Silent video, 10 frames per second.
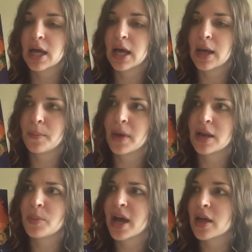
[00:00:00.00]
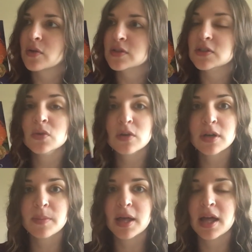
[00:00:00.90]
Adebayo is
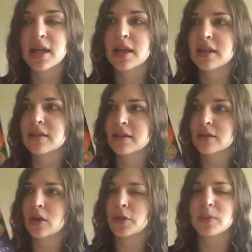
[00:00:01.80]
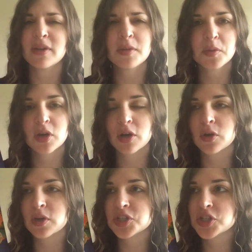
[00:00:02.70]
Yoruba. I think all three of them are
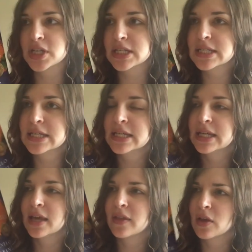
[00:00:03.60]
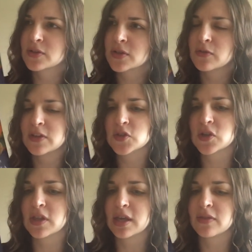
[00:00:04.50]
Christian, and they also
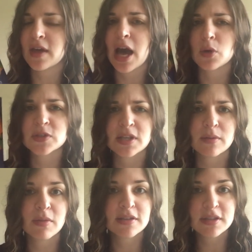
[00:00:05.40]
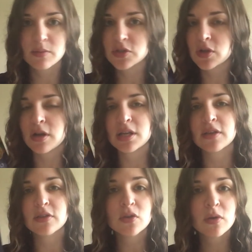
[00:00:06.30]
feature the Hausa Muslim majority
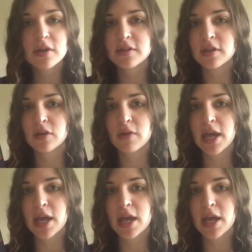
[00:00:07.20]
in the north in their